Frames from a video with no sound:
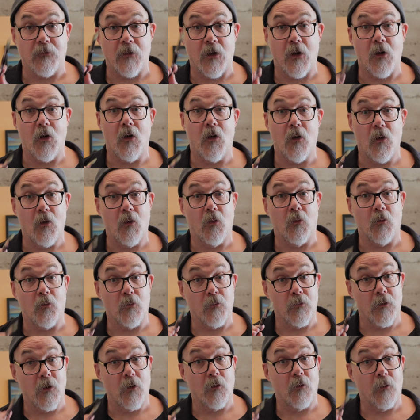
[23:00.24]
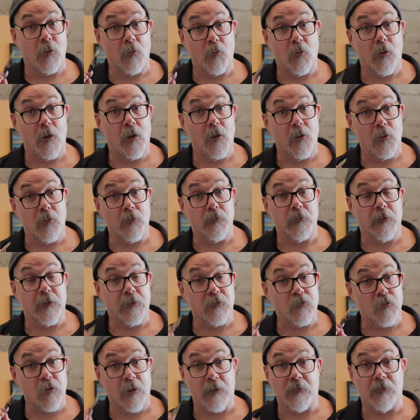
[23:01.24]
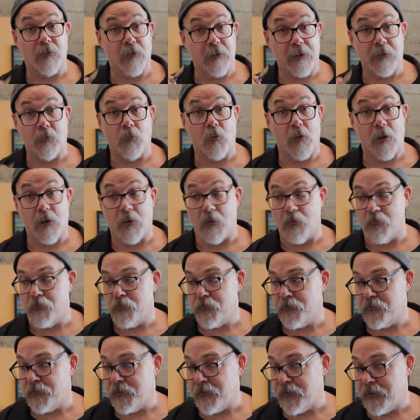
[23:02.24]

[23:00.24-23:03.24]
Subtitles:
No, it won't. It generally won't.